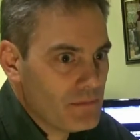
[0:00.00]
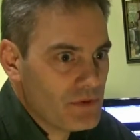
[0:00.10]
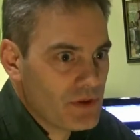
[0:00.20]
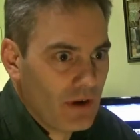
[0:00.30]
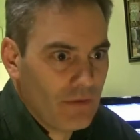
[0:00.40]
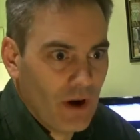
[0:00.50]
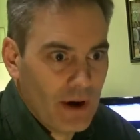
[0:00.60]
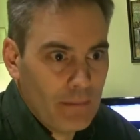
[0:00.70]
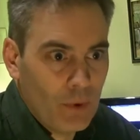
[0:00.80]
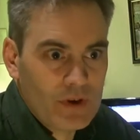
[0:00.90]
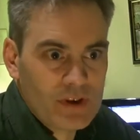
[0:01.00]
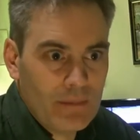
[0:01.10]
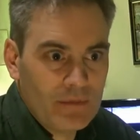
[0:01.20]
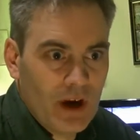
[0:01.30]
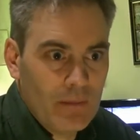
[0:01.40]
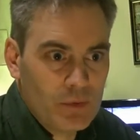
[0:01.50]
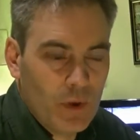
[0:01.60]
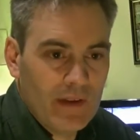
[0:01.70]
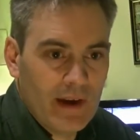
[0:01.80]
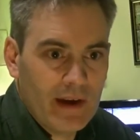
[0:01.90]
sci-fi books sometimes
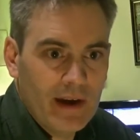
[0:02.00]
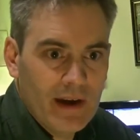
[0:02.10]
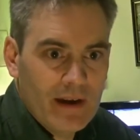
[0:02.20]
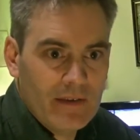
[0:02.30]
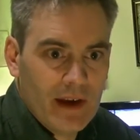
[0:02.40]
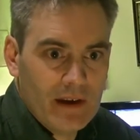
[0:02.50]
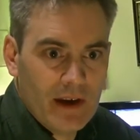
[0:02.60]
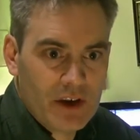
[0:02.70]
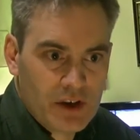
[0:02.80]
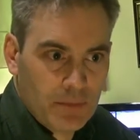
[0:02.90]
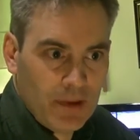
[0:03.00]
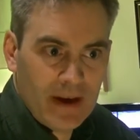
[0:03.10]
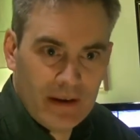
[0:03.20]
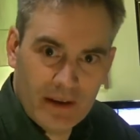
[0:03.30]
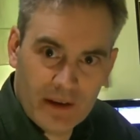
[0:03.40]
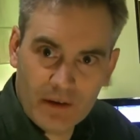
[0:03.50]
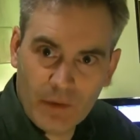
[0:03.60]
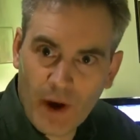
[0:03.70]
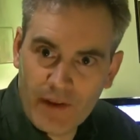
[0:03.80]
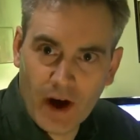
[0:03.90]
where they explain the
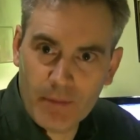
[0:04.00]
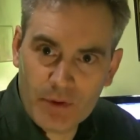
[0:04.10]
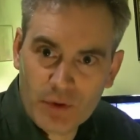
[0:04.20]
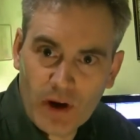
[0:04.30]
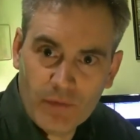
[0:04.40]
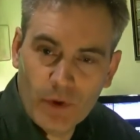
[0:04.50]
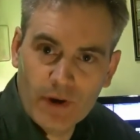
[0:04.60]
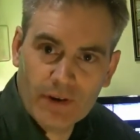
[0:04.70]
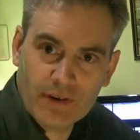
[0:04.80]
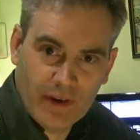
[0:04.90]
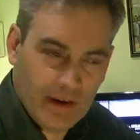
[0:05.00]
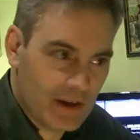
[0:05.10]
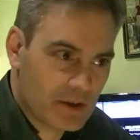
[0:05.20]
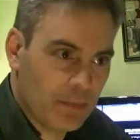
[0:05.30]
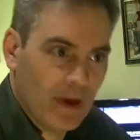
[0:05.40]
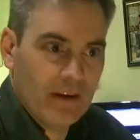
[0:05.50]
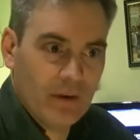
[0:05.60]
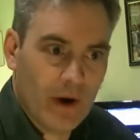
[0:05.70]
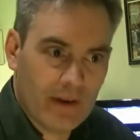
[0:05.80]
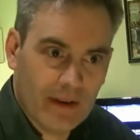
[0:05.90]
way the hyperdrive works and they explain the
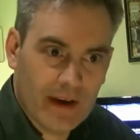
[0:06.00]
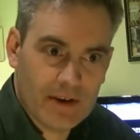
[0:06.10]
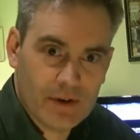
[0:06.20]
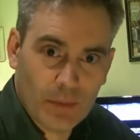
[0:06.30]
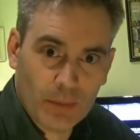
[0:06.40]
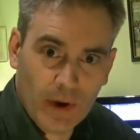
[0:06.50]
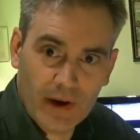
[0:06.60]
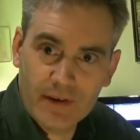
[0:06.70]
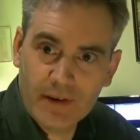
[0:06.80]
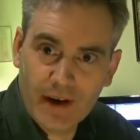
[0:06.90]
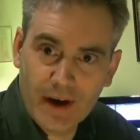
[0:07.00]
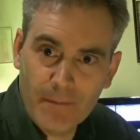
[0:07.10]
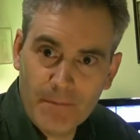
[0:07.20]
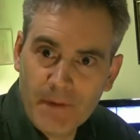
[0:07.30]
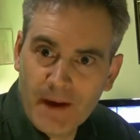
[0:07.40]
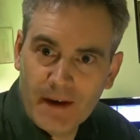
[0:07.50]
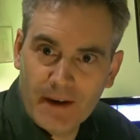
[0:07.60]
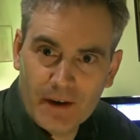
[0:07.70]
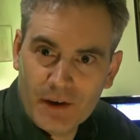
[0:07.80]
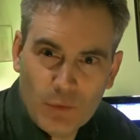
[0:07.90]
way the lasers operate.
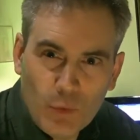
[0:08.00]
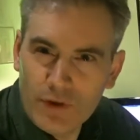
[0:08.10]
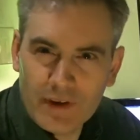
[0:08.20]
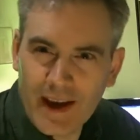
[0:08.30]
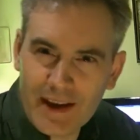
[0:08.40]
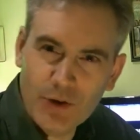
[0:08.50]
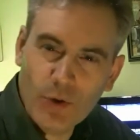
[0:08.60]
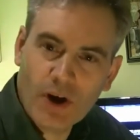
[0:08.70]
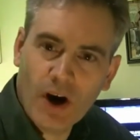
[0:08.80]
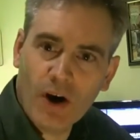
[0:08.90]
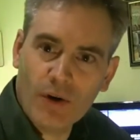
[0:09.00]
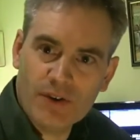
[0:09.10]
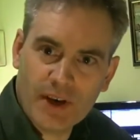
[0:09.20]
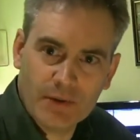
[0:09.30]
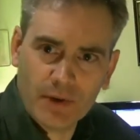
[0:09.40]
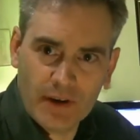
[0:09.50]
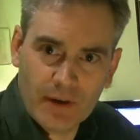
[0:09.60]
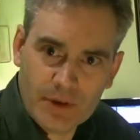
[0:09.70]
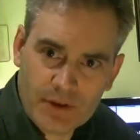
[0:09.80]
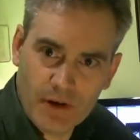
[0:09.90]
You wouldn't get in your car and say, right,
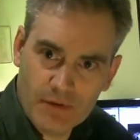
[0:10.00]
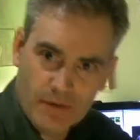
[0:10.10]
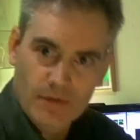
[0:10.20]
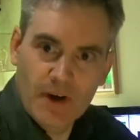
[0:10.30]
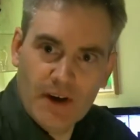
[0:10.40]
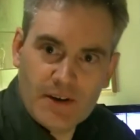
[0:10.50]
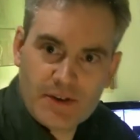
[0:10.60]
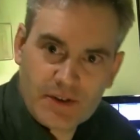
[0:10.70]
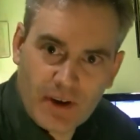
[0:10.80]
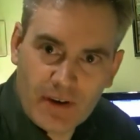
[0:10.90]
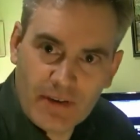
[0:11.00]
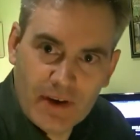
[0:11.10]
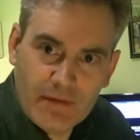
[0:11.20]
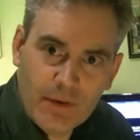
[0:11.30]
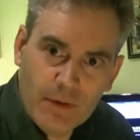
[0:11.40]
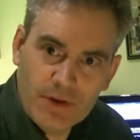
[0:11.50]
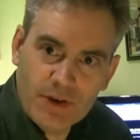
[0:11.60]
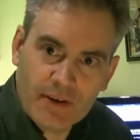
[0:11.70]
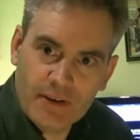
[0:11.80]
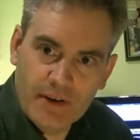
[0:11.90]
I'm just going to start the
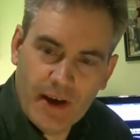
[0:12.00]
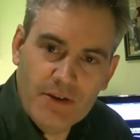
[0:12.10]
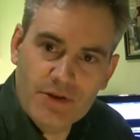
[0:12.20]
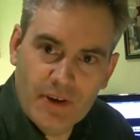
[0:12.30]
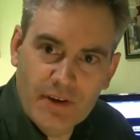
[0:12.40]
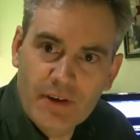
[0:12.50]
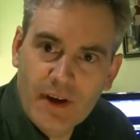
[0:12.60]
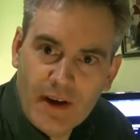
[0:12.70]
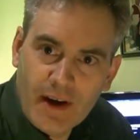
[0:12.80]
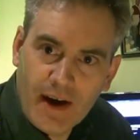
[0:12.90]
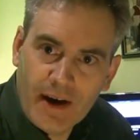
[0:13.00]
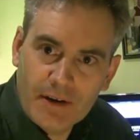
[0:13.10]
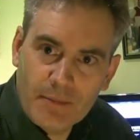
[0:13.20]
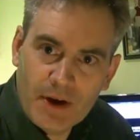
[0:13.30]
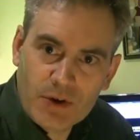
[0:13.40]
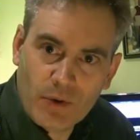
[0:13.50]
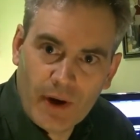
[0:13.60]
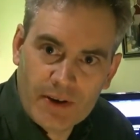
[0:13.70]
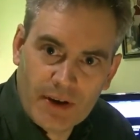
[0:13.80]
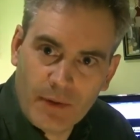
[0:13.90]
fuel-injected engine and make sure
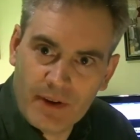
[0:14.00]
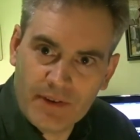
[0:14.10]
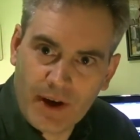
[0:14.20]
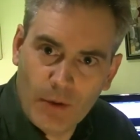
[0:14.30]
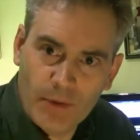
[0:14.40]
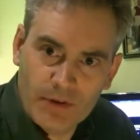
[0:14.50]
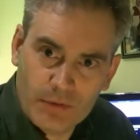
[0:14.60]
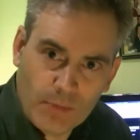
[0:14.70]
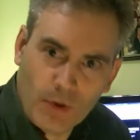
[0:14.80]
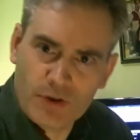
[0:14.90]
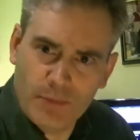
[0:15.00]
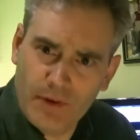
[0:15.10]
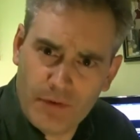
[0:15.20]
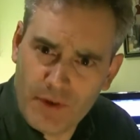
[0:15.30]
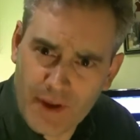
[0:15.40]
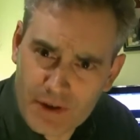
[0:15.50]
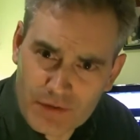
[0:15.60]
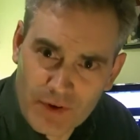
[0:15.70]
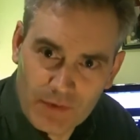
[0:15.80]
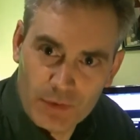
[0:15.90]
I accelerate the tachometer to approximately
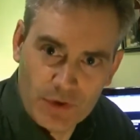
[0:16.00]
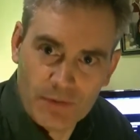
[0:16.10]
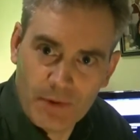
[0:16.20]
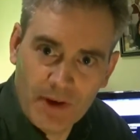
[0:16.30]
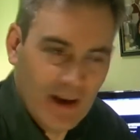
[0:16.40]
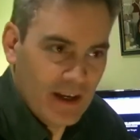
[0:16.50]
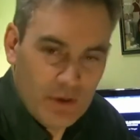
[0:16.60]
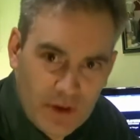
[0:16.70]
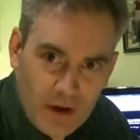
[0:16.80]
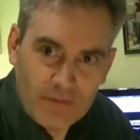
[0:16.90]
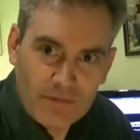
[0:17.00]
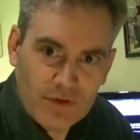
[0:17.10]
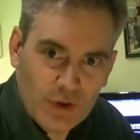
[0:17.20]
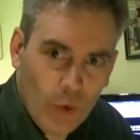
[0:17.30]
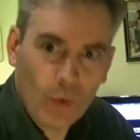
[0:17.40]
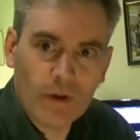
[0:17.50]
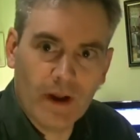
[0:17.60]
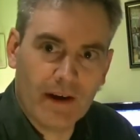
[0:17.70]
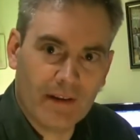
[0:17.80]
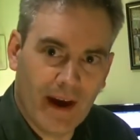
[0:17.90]
3,000 revolutions per minute. You don't talk
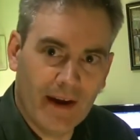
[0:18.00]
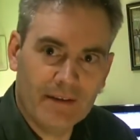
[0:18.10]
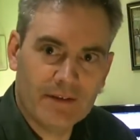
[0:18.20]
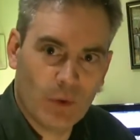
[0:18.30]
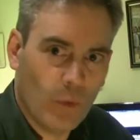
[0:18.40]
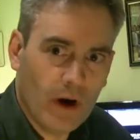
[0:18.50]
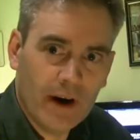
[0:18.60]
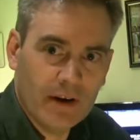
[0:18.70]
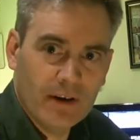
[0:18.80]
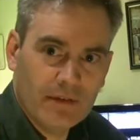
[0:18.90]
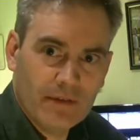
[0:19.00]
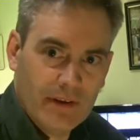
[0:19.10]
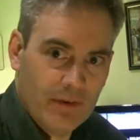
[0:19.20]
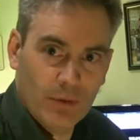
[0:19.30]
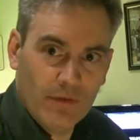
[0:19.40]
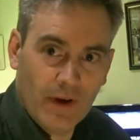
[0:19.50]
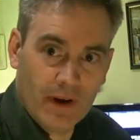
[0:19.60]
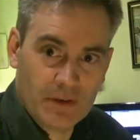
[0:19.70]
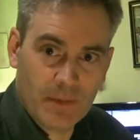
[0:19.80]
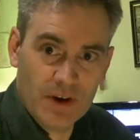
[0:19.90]
like that. So why on earth, if you were flying
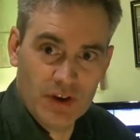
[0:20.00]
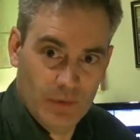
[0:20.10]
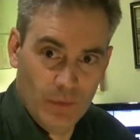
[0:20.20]
a spaceship,